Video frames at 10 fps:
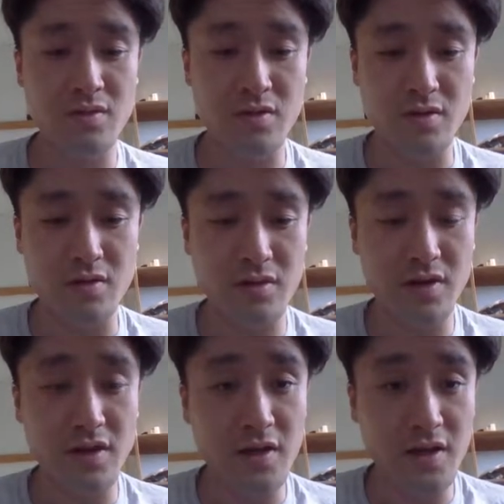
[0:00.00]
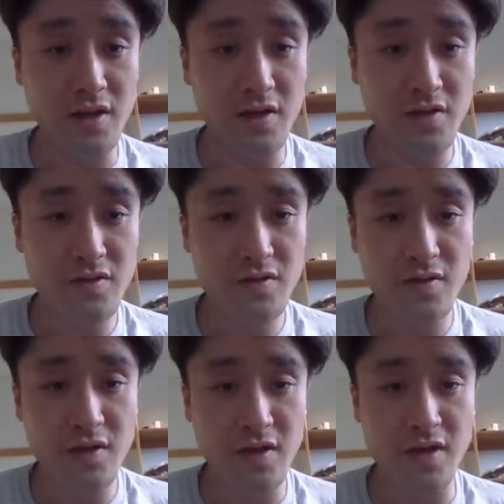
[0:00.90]
Okay, like this,
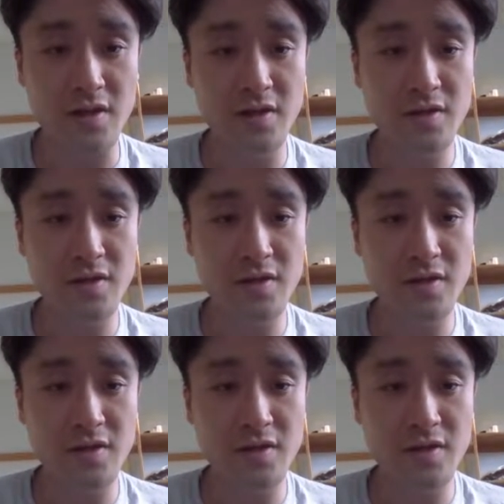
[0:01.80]
and